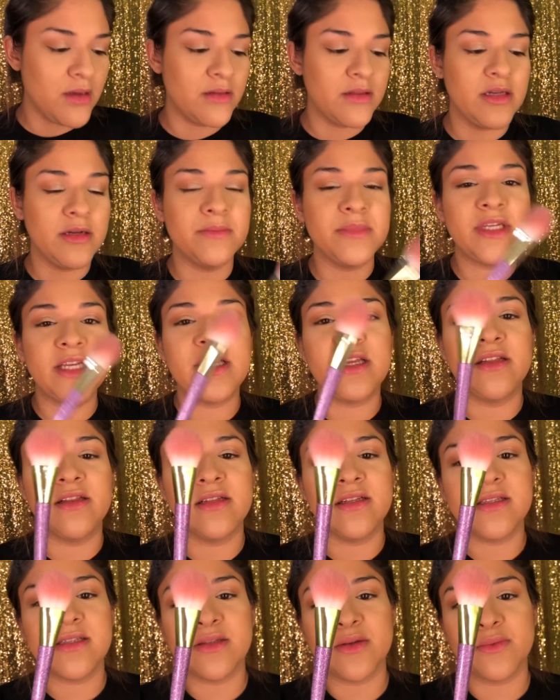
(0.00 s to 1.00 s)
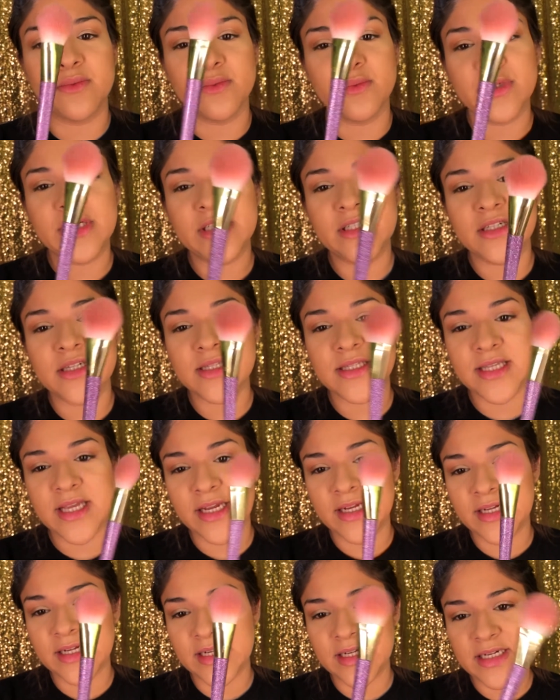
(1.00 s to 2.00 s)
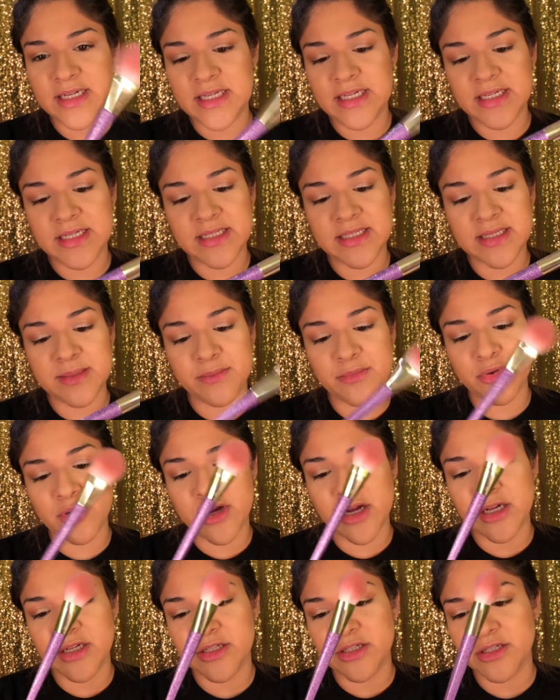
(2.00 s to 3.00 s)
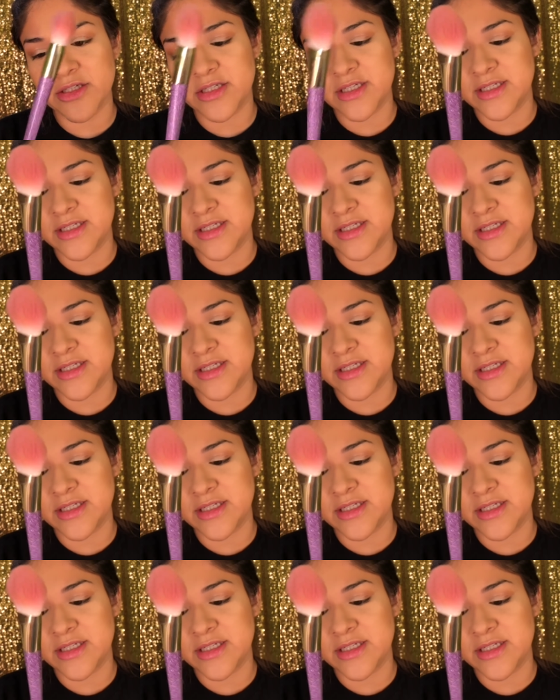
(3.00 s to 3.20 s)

And I'm taking this Real Techniques brush.